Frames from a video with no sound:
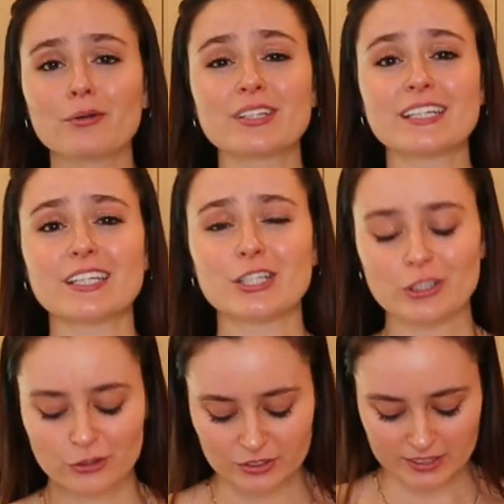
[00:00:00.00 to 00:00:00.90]
only gonna
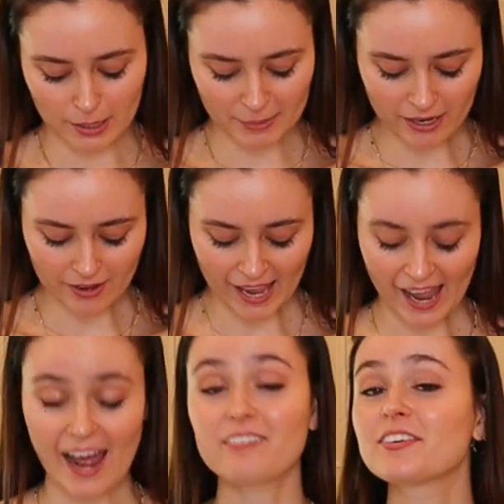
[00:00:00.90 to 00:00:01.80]
use about
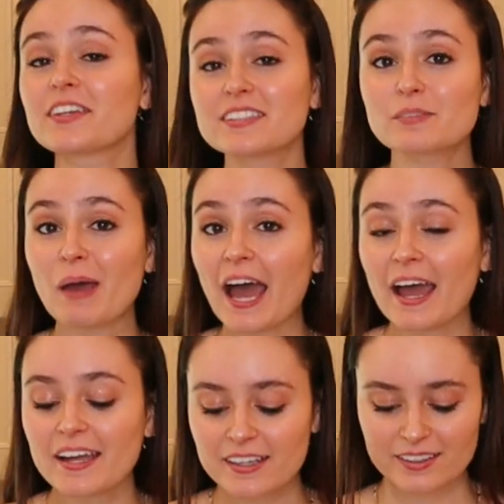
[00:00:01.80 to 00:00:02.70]
half of this
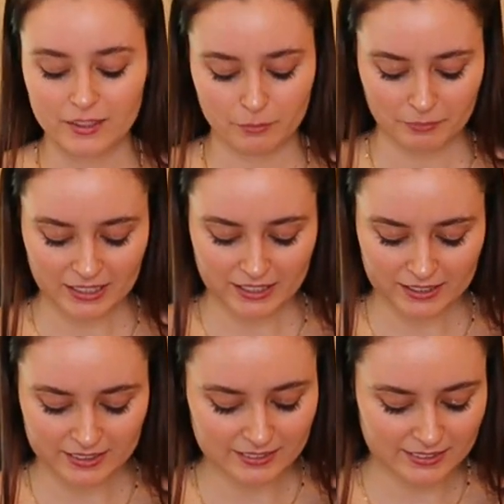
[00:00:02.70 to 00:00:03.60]
bag
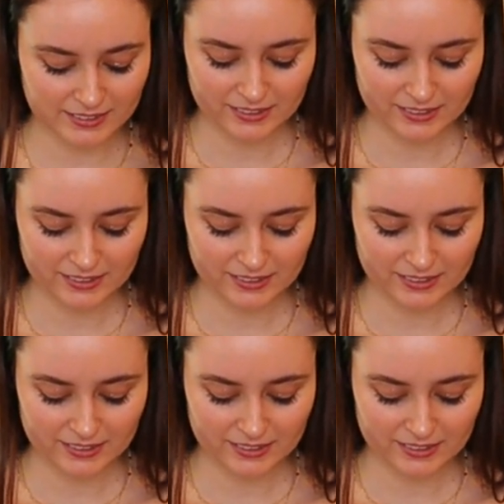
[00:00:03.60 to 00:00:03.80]
because